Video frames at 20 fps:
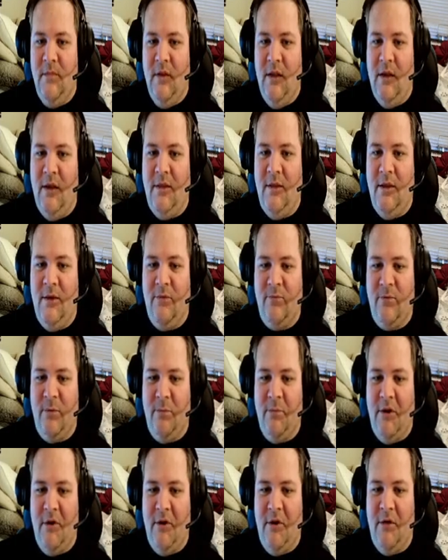And then
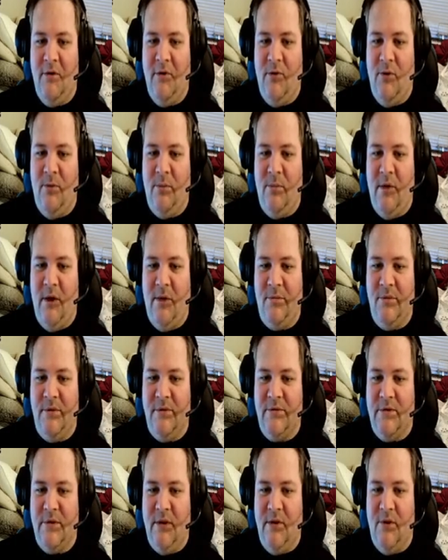from here, you'll be able
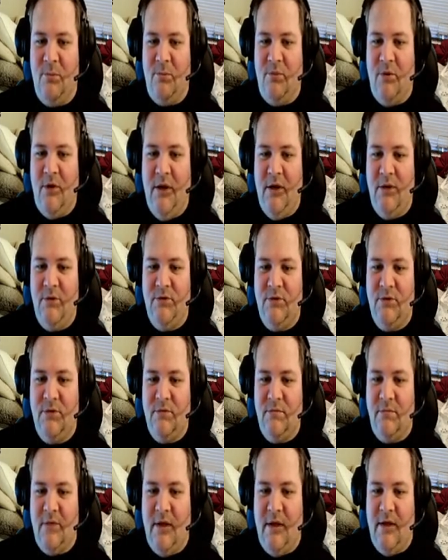to see the bridge
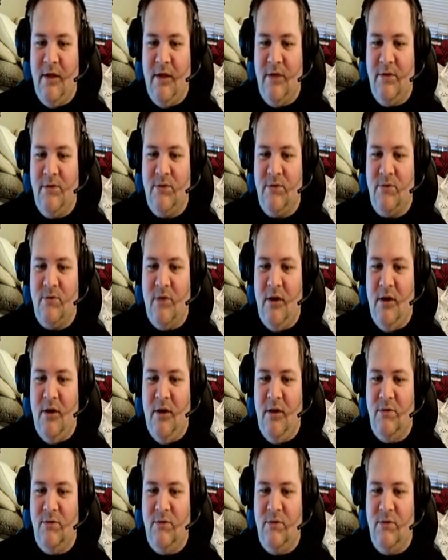that heads straight
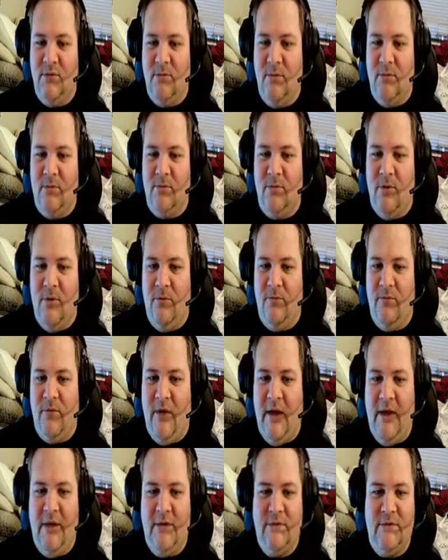into Throne
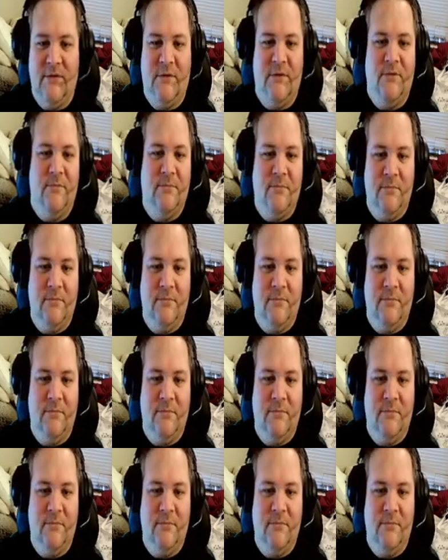Fast.